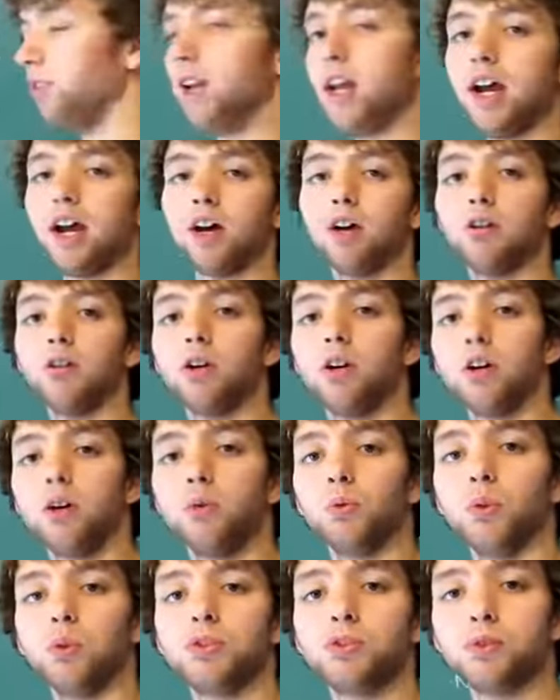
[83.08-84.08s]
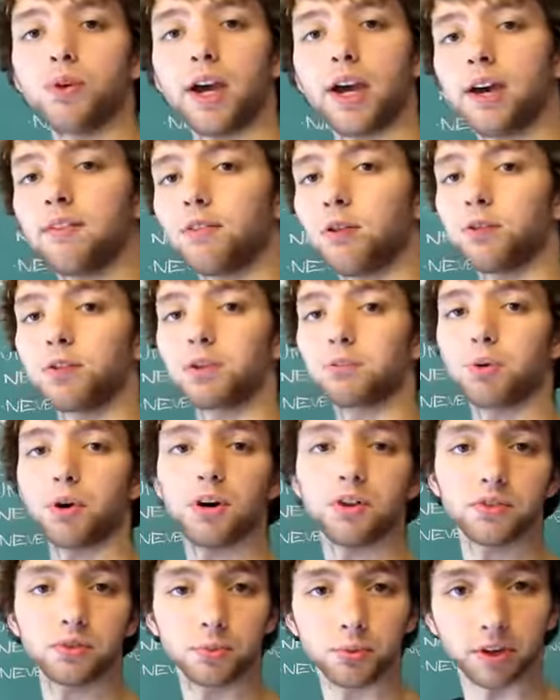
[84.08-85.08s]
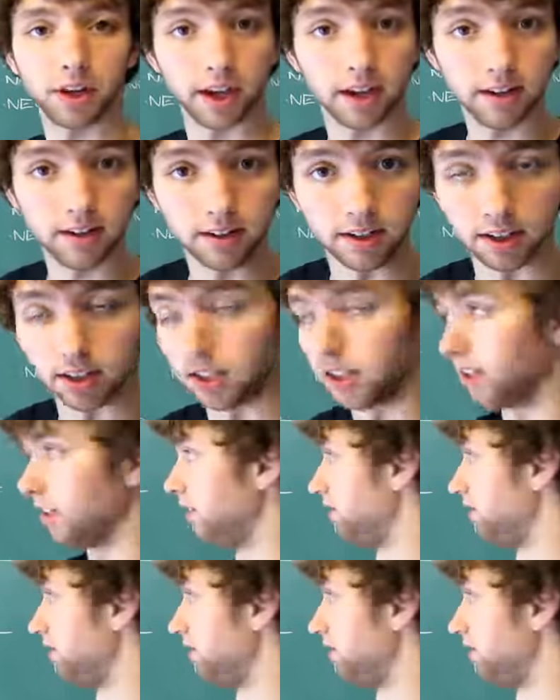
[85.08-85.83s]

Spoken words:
Well now, once you have all your possible candidate